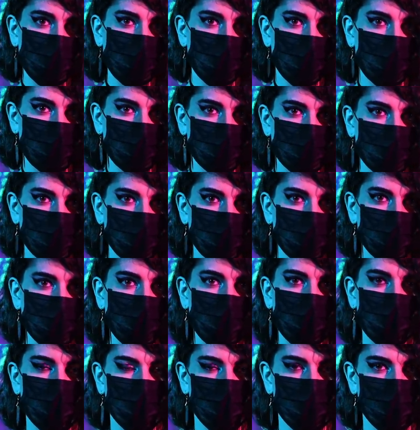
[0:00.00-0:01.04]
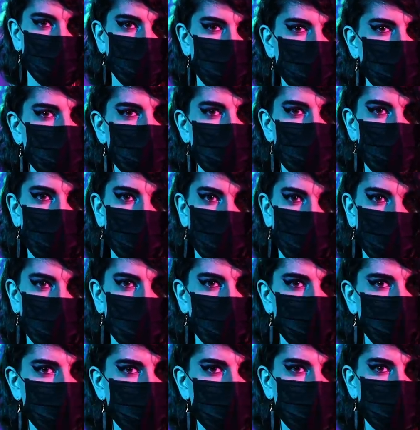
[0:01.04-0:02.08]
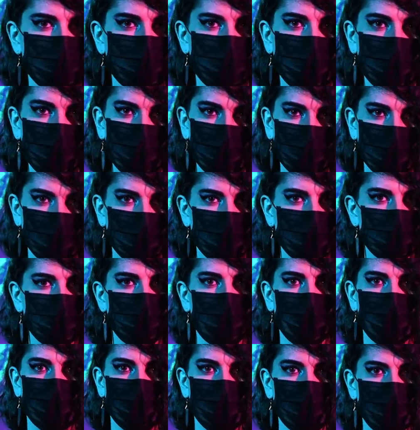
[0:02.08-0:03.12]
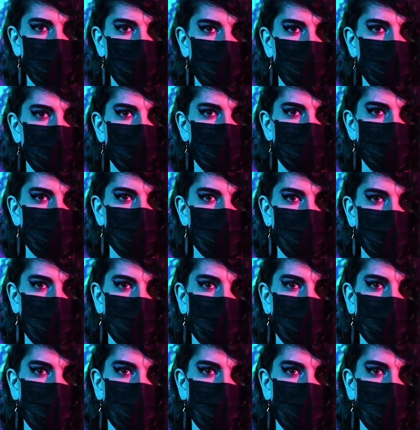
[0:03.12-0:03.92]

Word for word: properly. You're gonna be doing a lot of weird fumbling and patting around